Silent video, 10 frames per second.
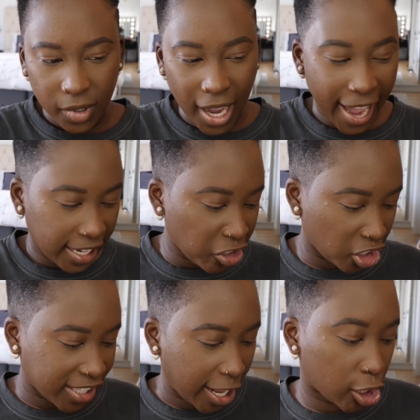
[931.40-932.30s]
I can
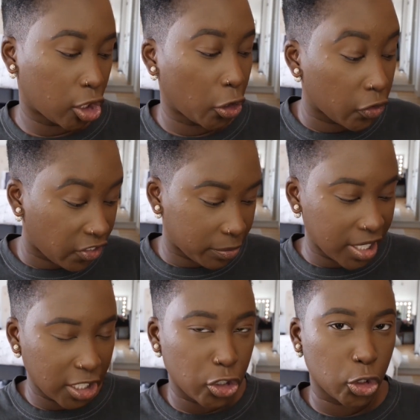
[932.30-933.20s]
just like learn from
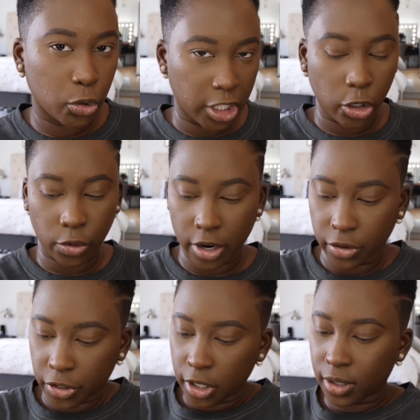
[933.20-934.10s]
this and truly
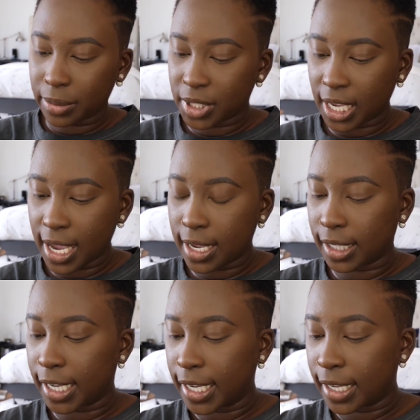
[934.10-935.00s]
grow. You know what I'm saying?
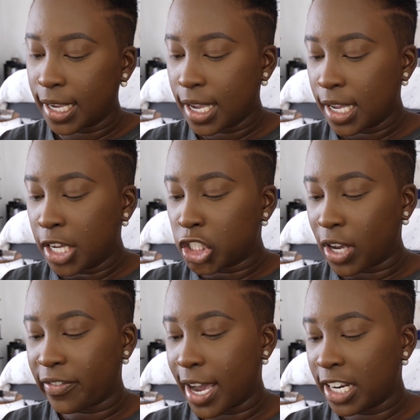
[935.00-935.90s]
Like, so
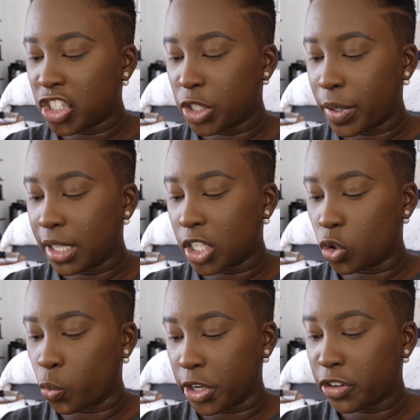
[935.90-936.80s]
I've kind of just been in this
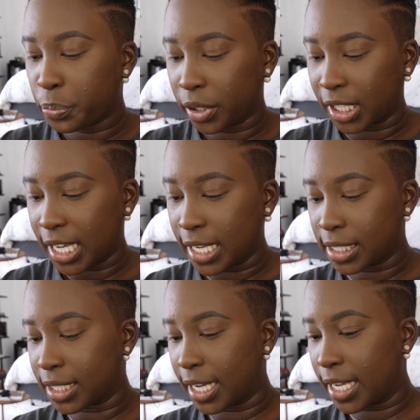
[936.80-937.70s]
weird
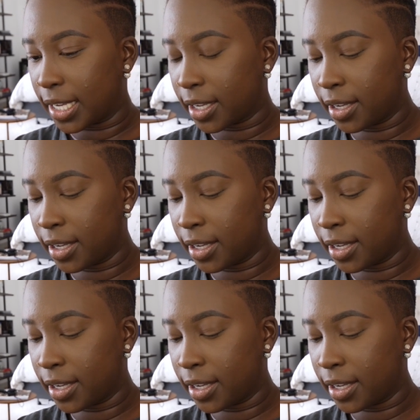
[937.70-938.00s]
place, like,